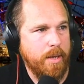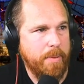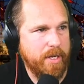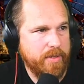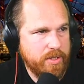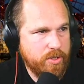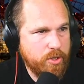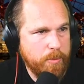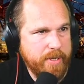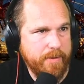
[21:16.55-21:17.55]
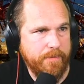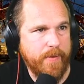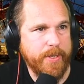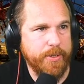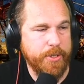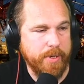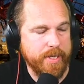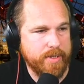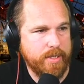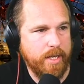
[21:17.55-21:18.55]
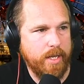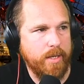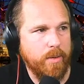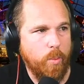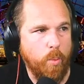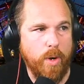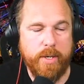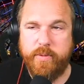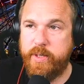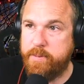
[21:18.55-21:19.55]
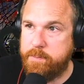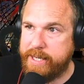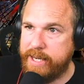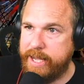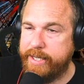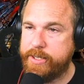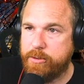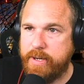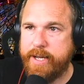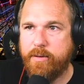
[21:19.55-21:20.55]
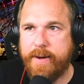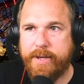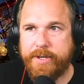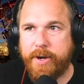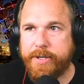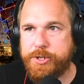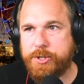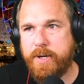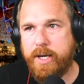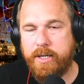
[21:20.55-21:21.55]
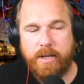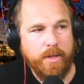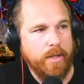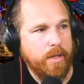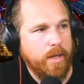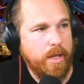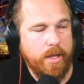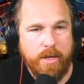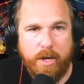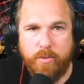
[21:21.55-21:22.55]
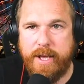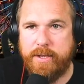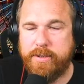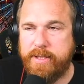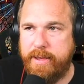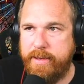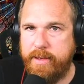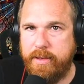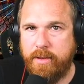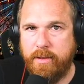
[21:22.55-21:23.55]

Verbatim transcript: But on this zoomed in photo, you can see what it would have been like to ride around on a train uh, around a